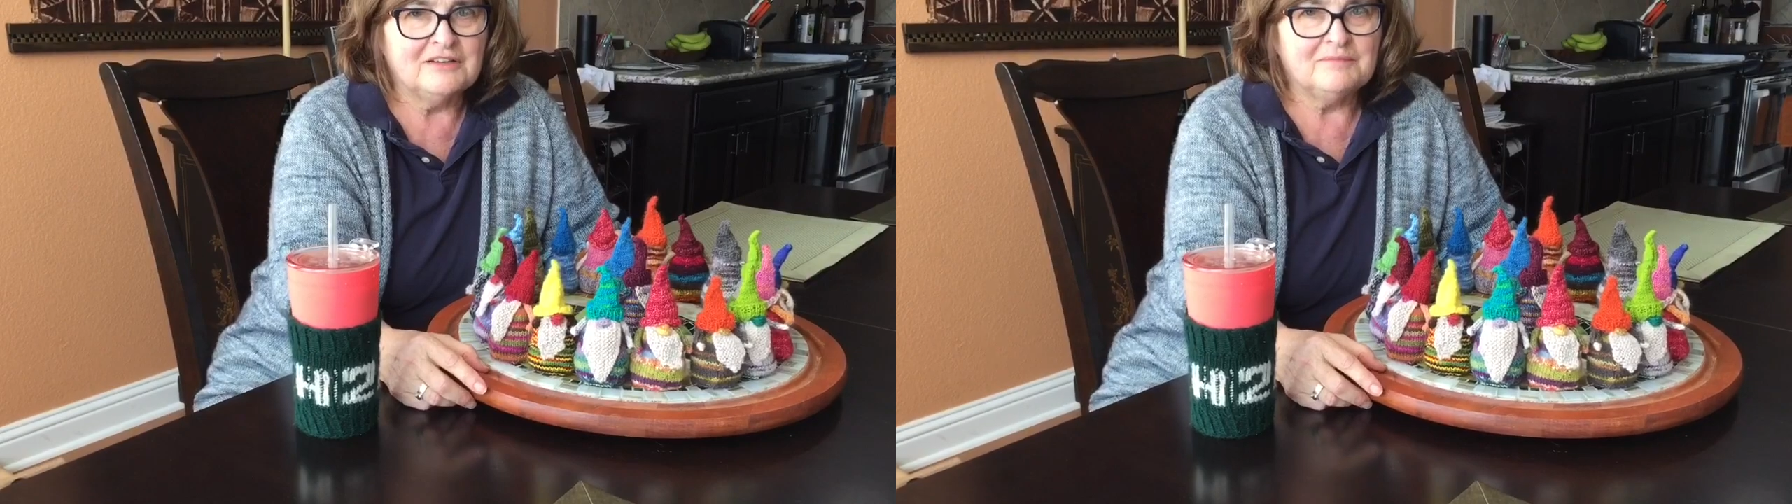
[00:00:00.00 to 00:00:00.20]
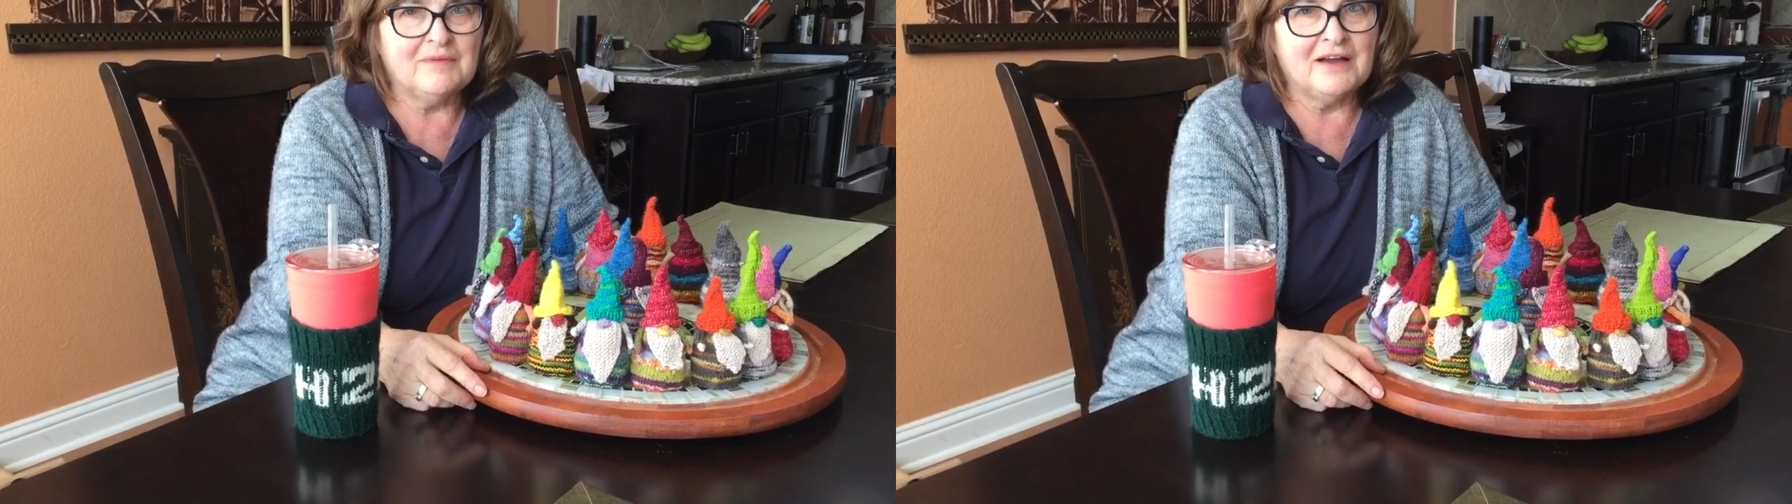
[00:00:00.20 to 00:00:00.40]

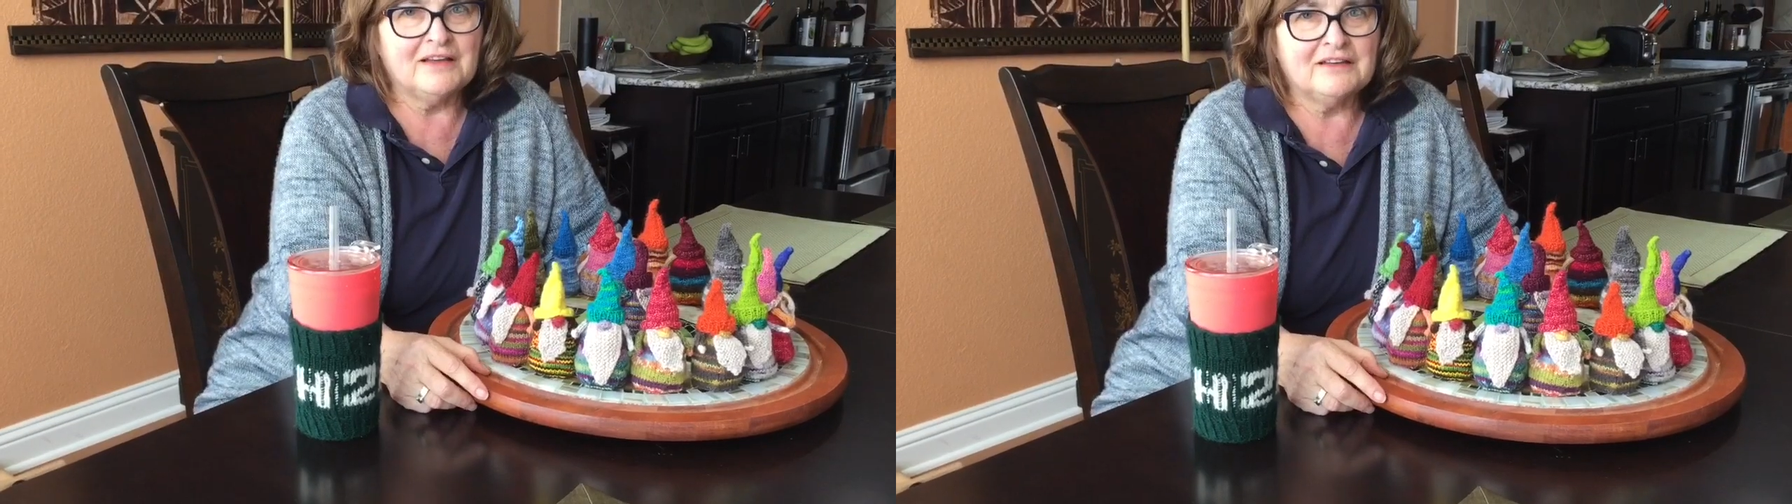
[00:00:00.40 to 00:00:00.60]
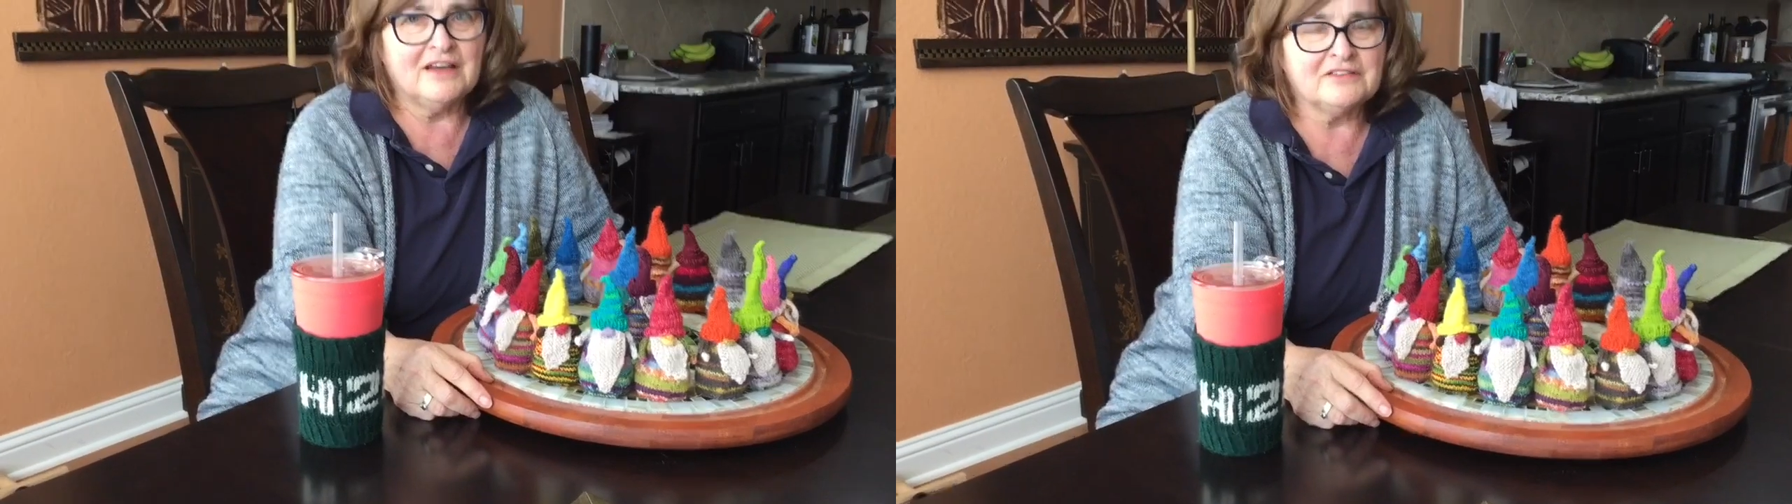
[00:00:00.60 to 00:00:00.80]

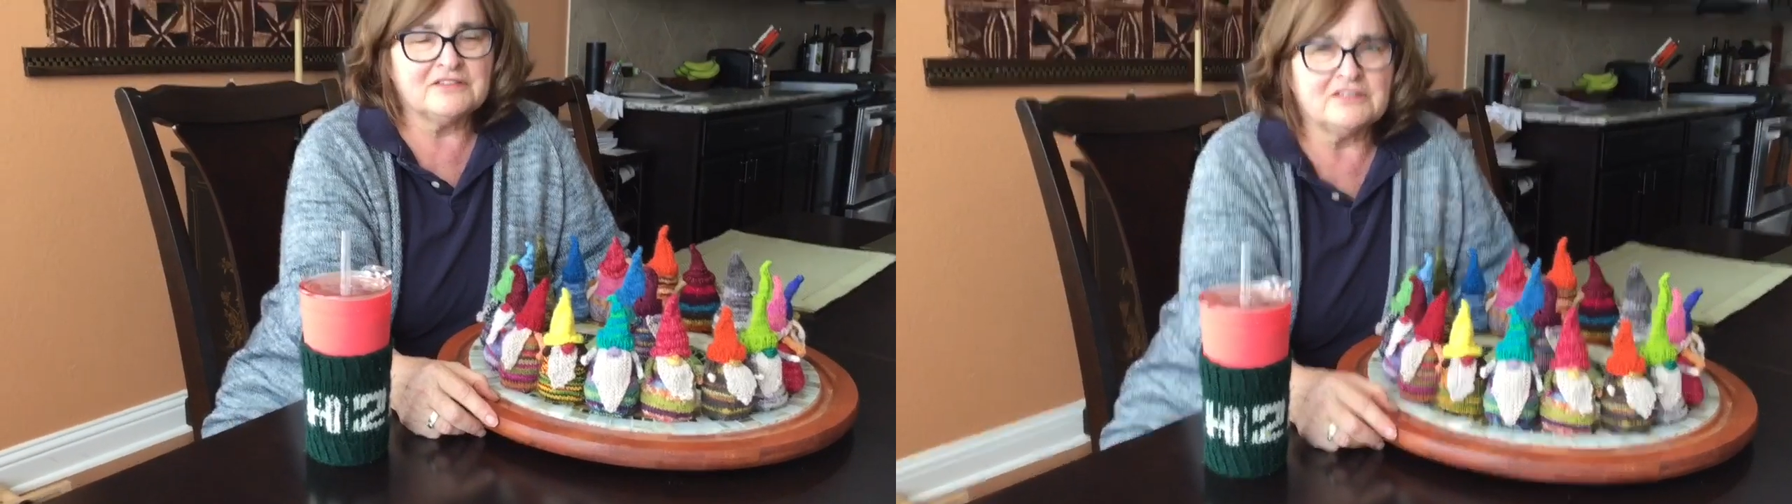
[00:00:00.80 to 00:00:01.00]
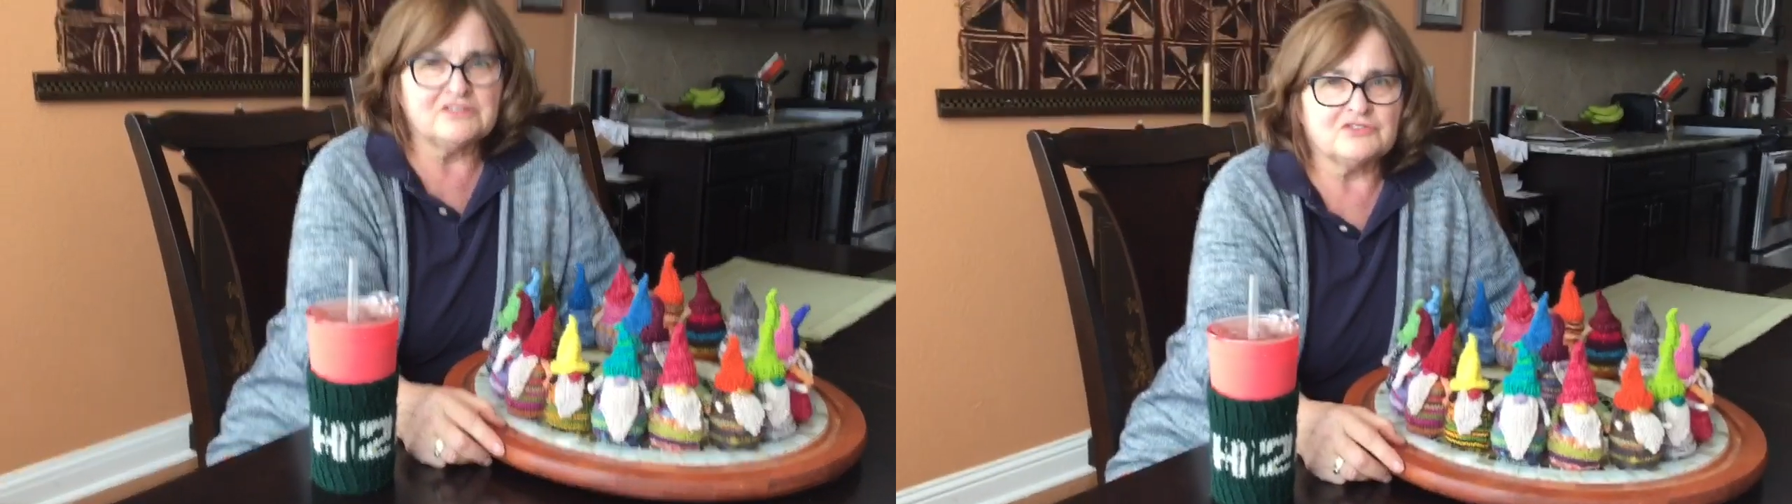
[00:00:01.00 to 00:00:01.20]
my
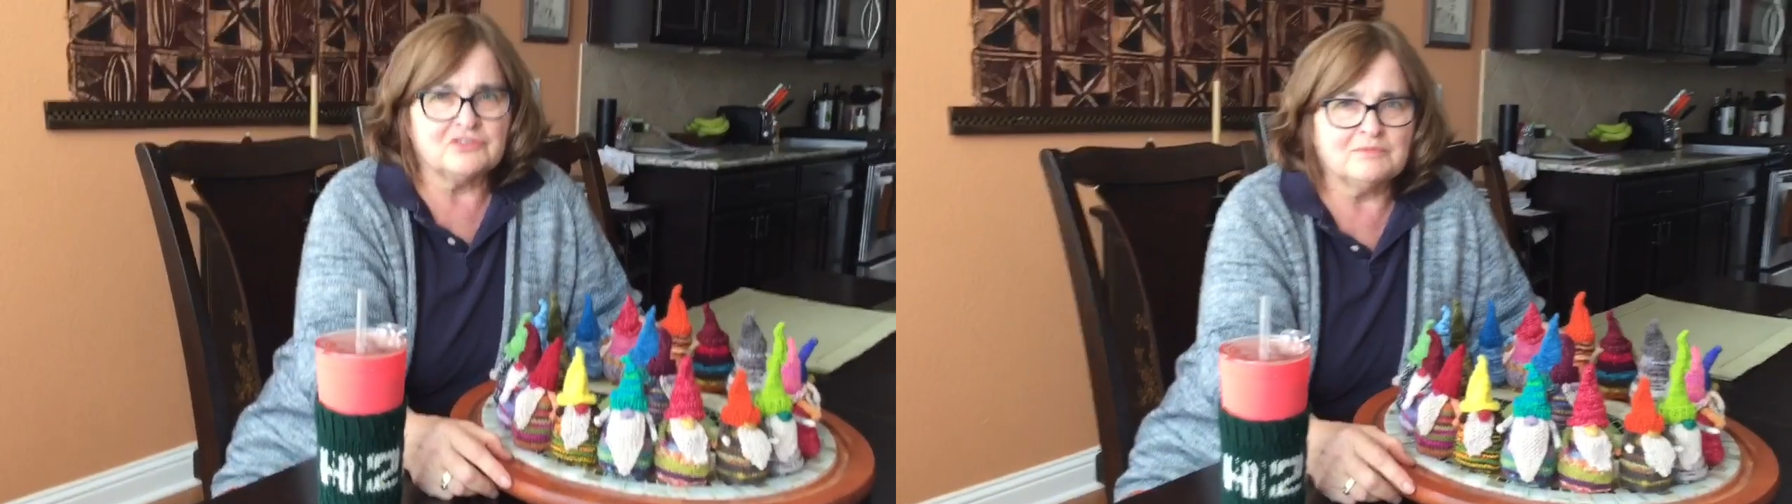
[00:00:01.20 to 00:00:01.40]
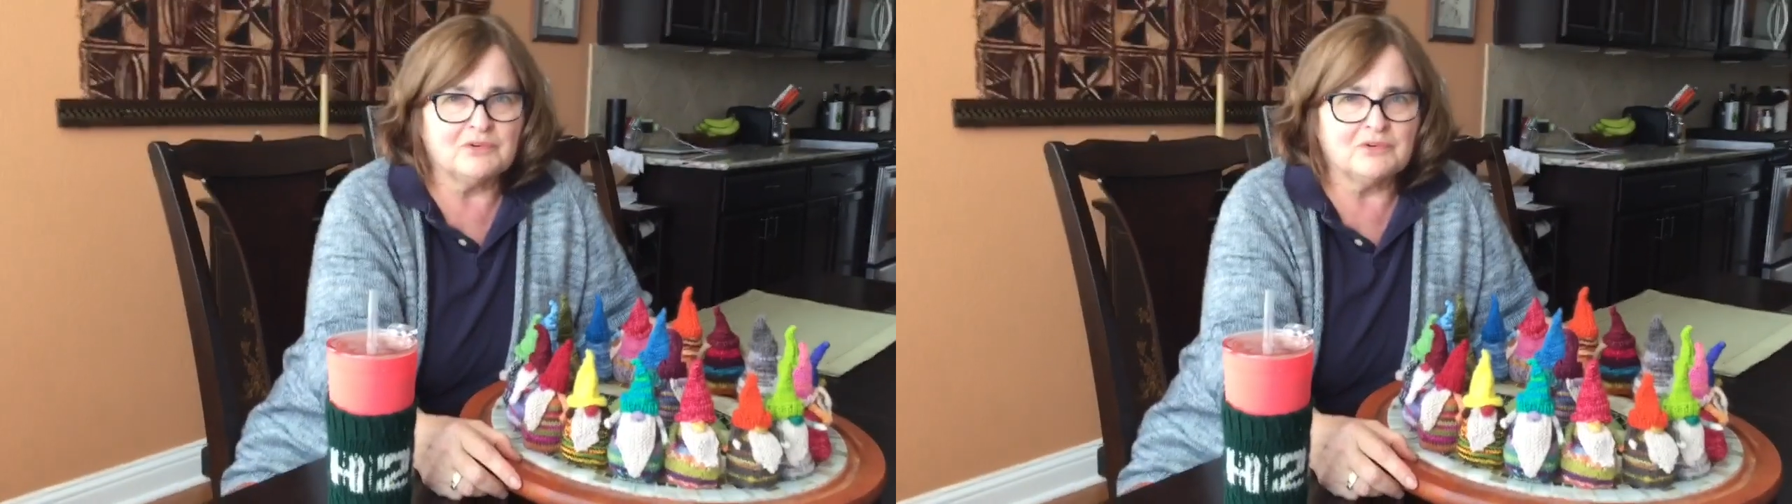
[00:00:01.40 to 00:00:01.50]
Etsy store,